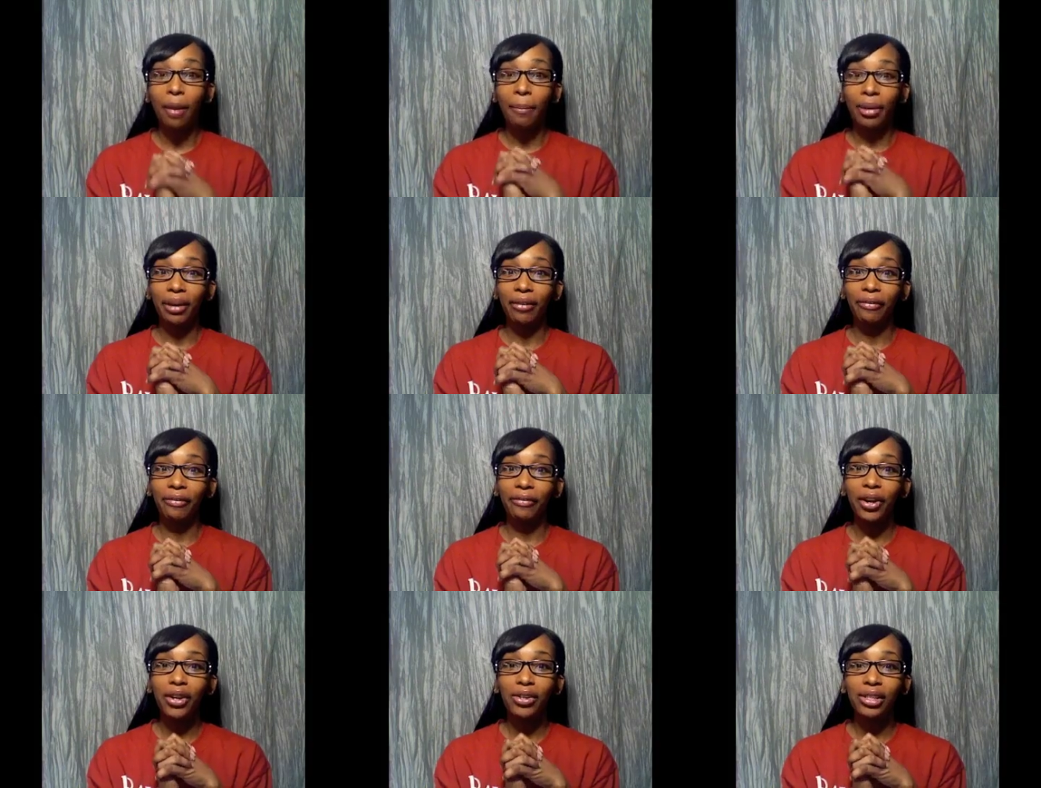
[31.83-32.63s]
But
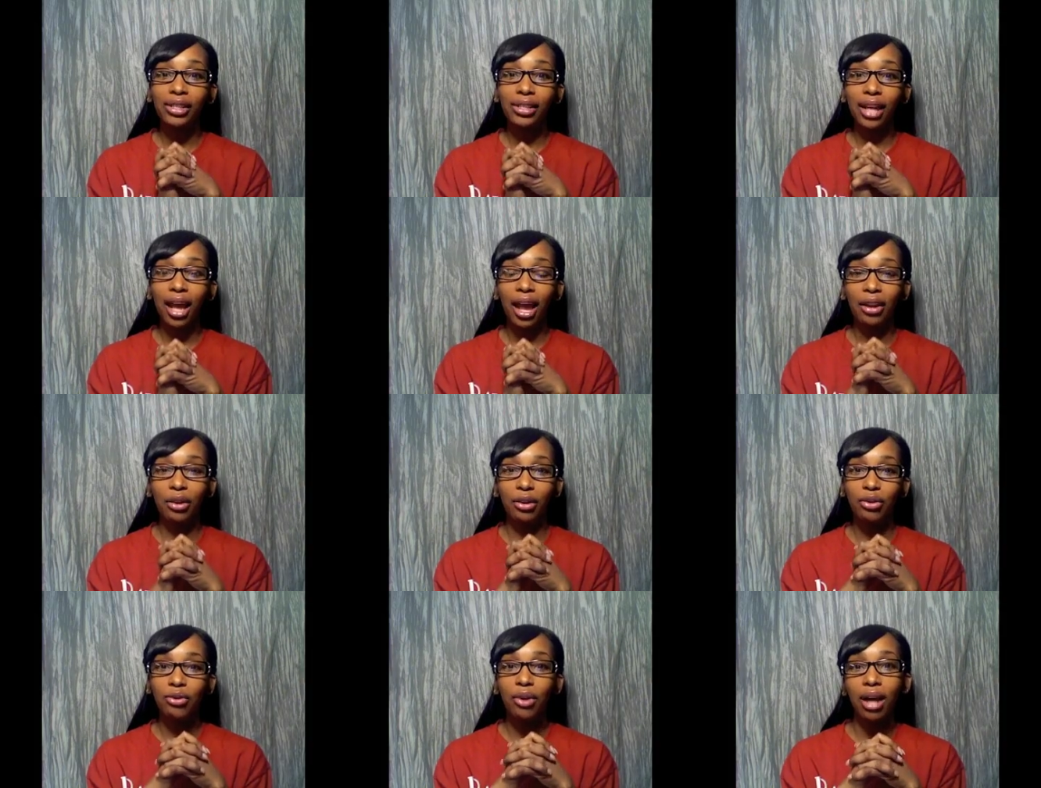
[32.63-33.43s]
first, I know
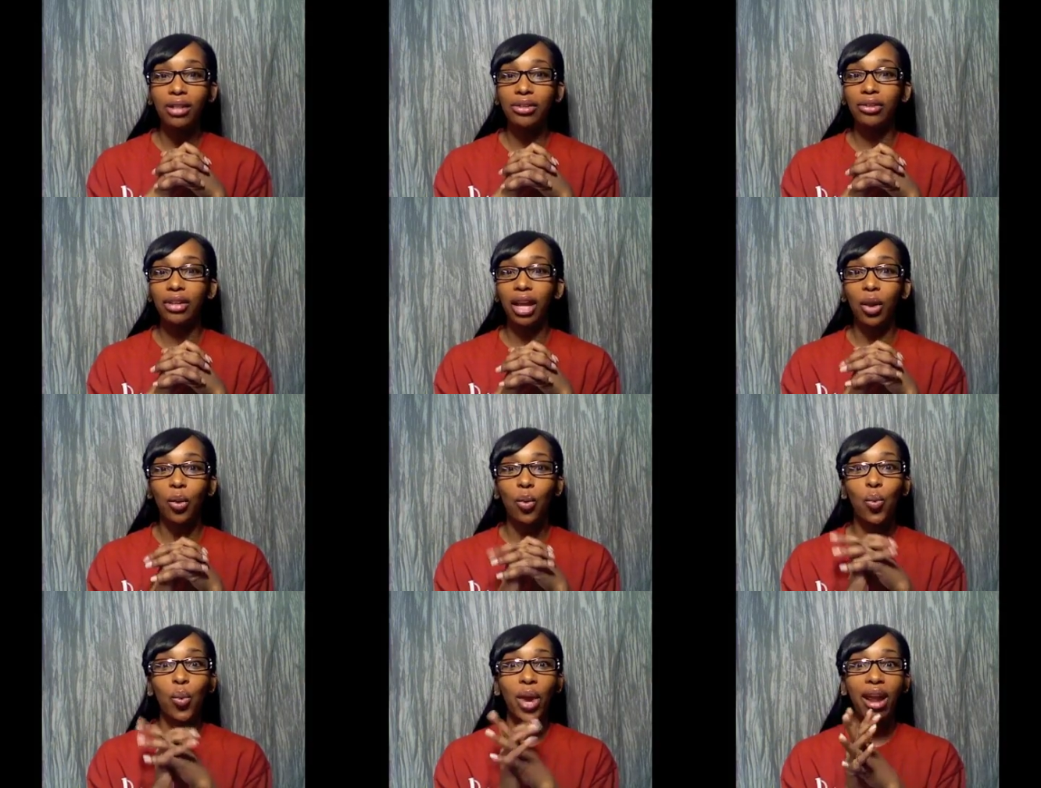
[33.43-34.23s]
you guys are like,
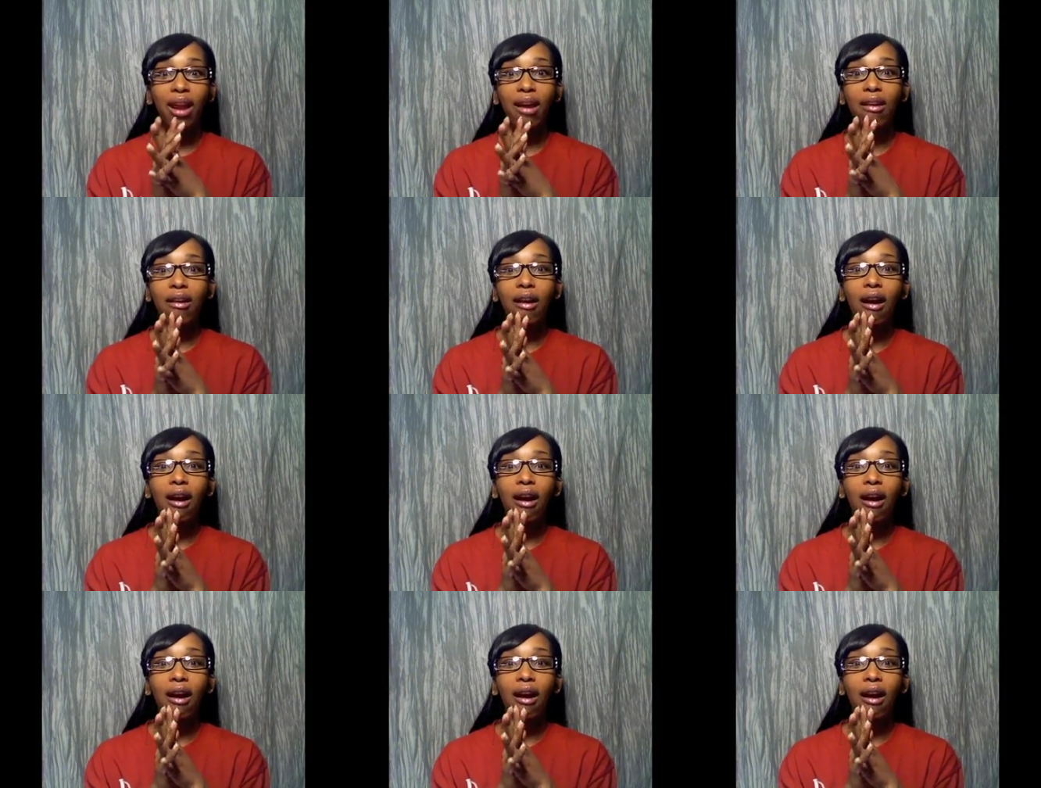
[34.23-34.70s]
where